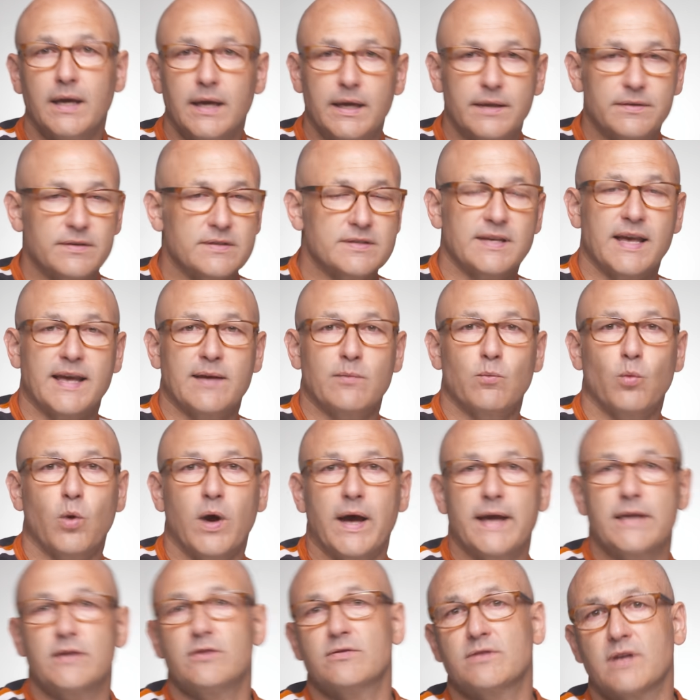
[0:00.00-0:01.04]
In the same
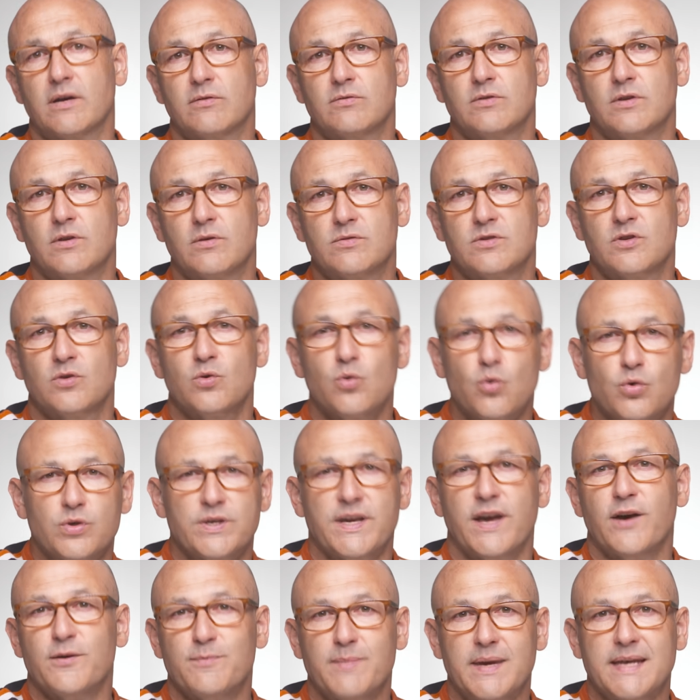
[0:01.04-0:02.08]
way, you don't use an
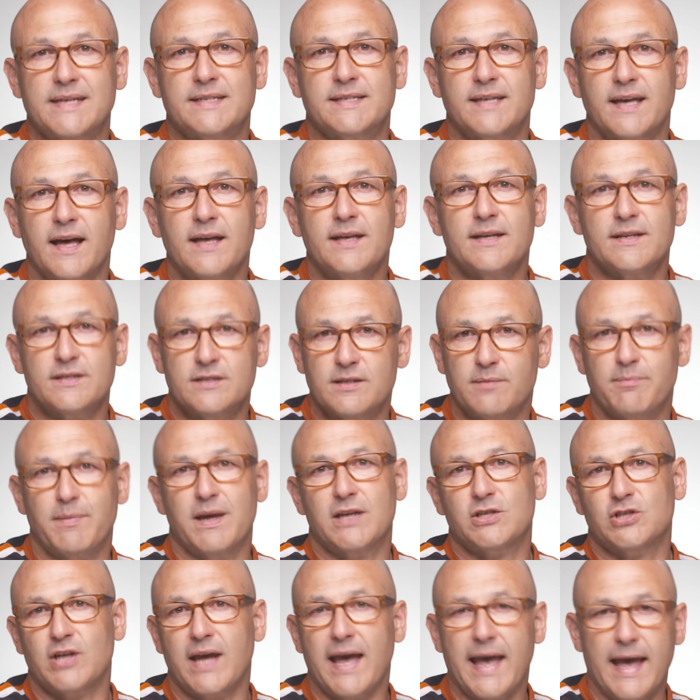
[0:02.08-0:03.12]
audio meter to
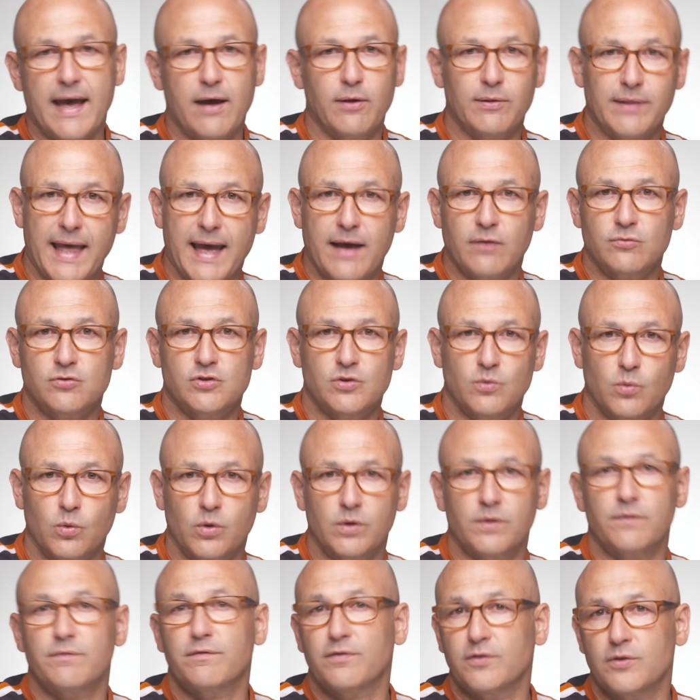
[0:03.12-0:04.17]
measure how loud you
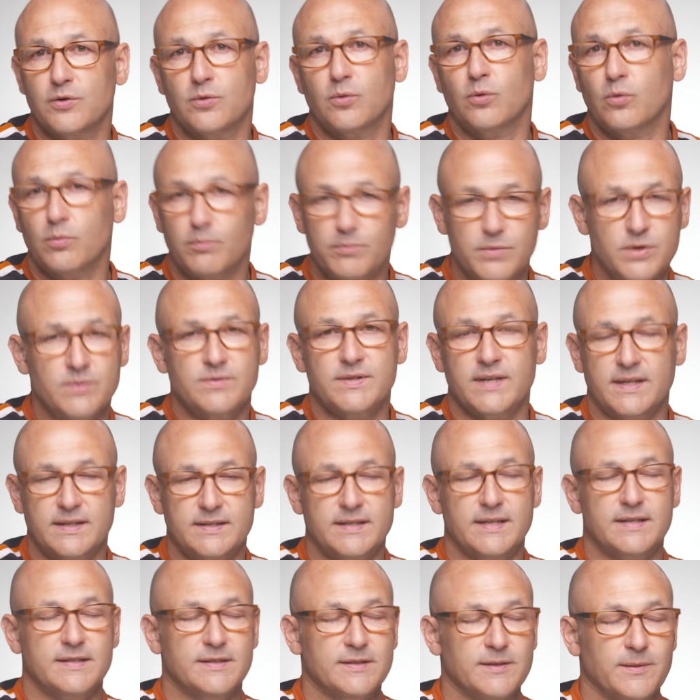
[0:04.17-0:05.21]
want for your music
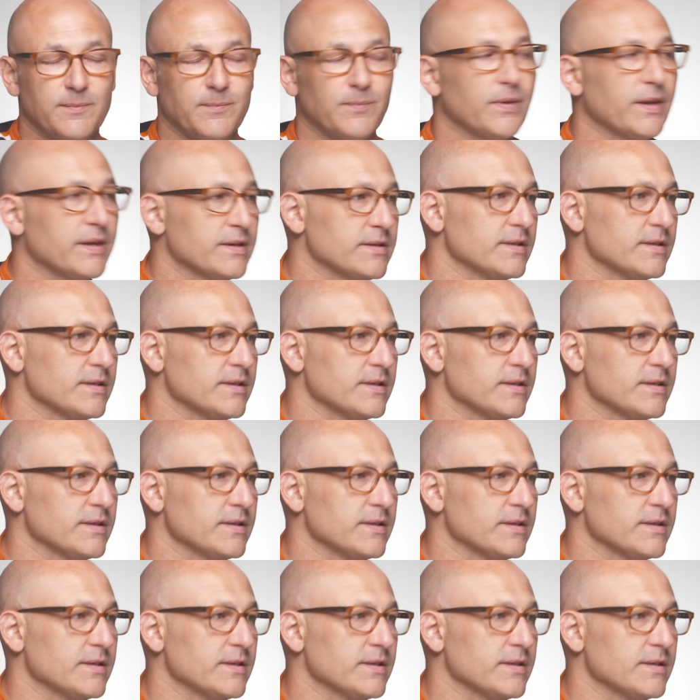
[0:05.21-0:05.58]
system.